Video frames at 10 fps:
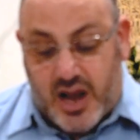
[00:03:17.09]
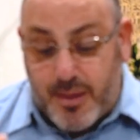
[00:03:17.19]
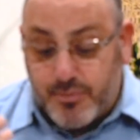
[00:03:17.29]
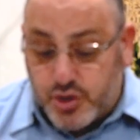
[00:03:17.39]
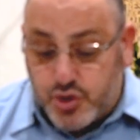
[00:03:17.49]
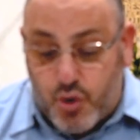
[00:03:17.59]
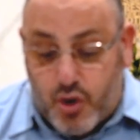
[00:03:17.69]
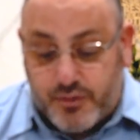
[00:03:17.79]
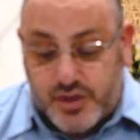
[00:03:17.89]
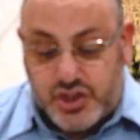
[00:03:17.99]
I'm the
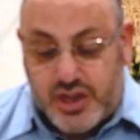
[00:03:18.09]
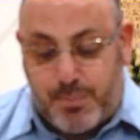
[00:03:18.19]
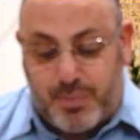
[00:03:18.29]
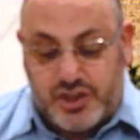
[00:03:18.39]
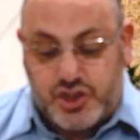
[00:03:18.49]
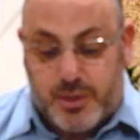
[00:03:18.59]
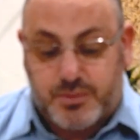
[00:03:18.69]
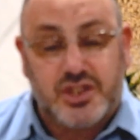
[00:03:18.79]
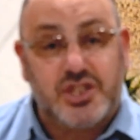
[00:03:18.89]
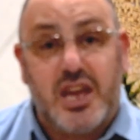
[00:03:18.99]
door of the sheep in
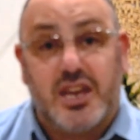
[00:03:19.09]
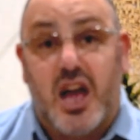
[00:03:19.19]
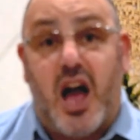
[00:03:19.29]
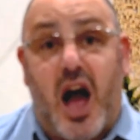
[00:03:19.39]
chapter 10,